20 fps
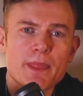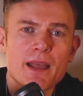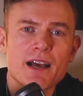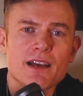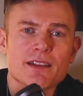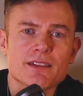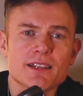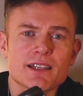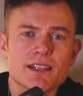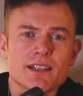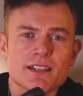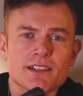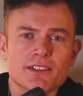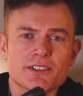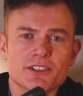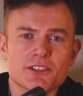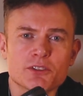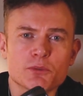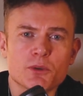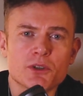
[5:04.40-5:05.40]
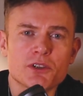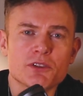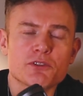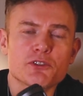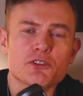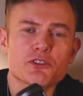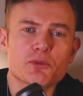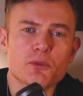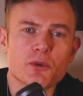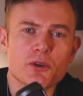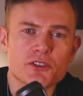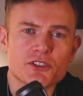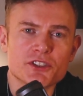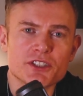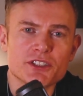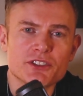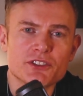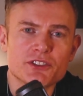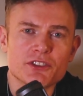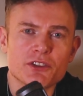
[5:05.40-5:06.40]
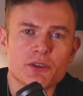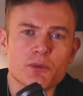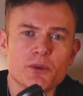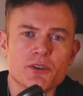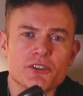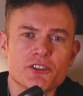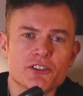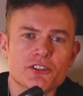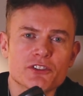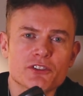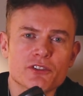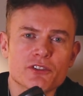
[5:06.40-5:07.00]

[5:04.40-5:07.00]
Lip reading: I think this is one of those watches which is